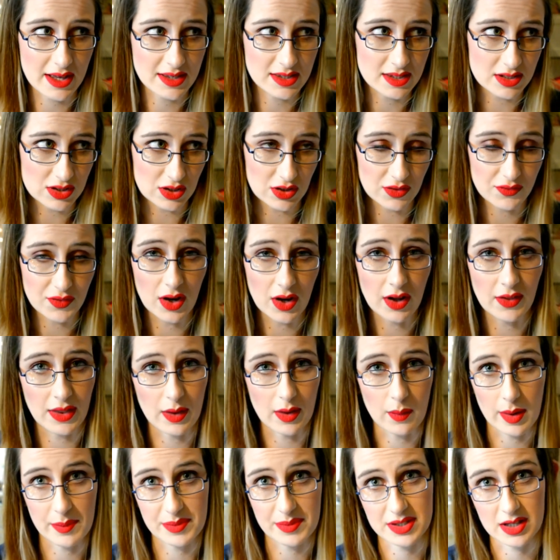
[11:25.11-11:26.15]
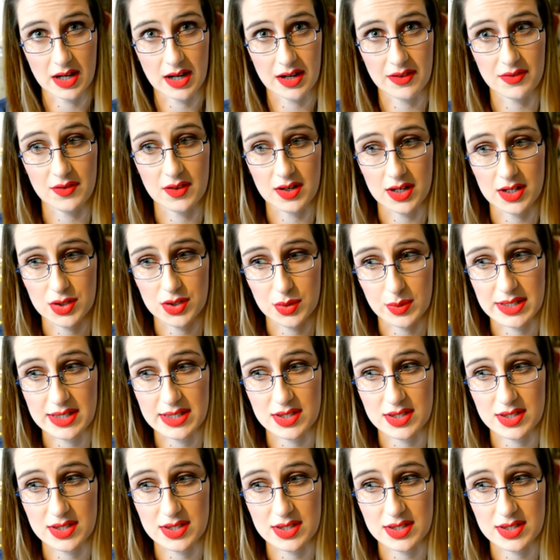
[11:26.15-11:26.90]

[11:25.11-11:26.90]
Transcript: stuff on their website than I do in